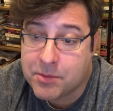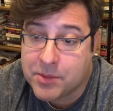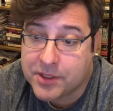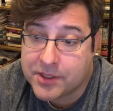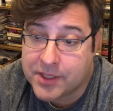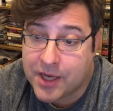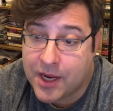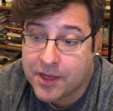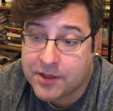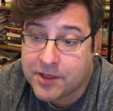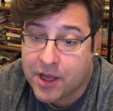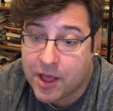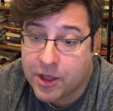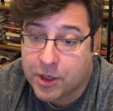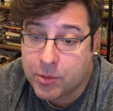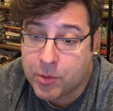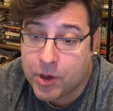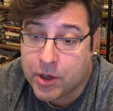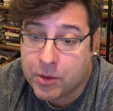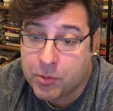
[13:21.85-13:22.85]
beside the other
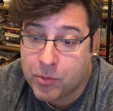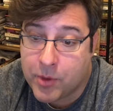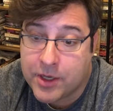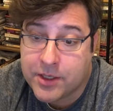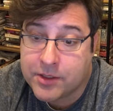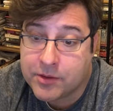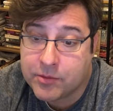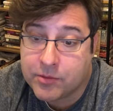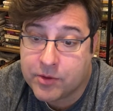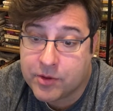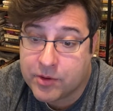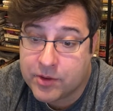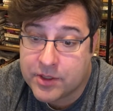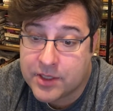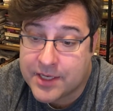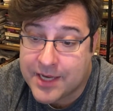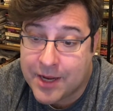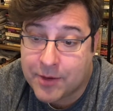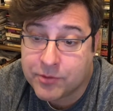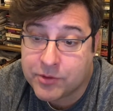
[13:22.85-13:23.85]
one and went
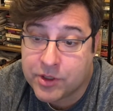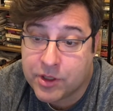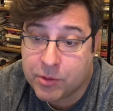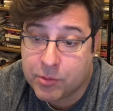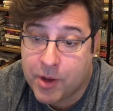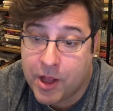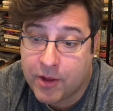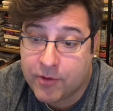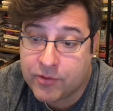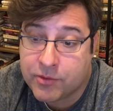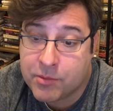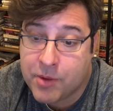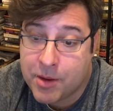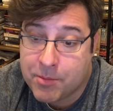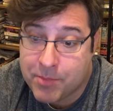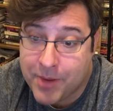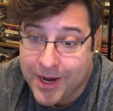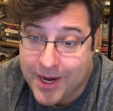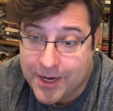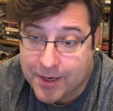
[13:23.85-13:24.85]
down to the well for my
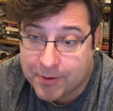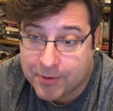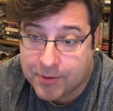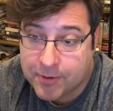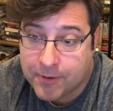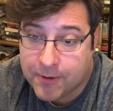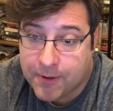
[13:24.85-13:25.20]
bathe.